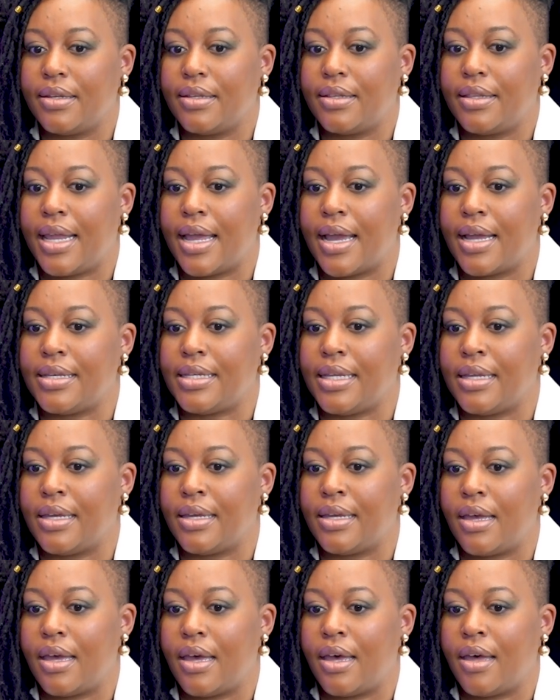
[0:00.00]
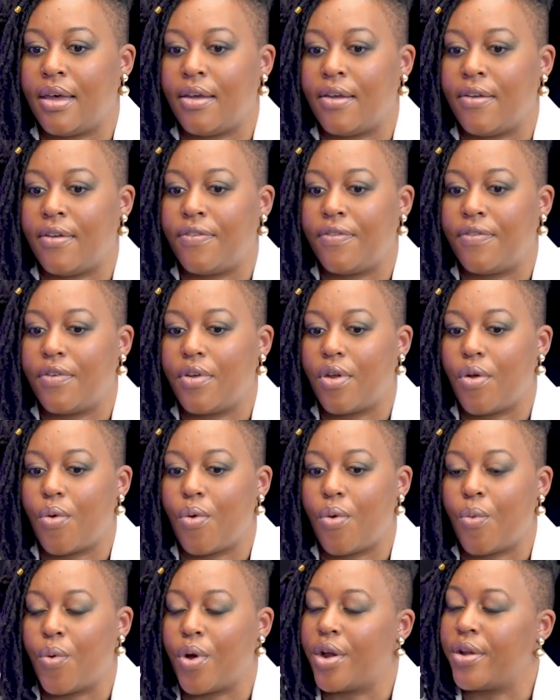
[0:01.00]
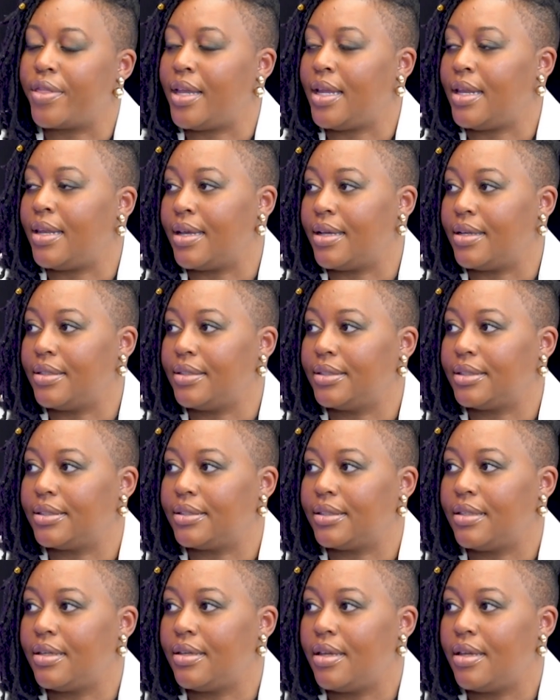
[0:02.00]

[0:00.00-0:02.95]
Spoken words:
the idea of worthiness.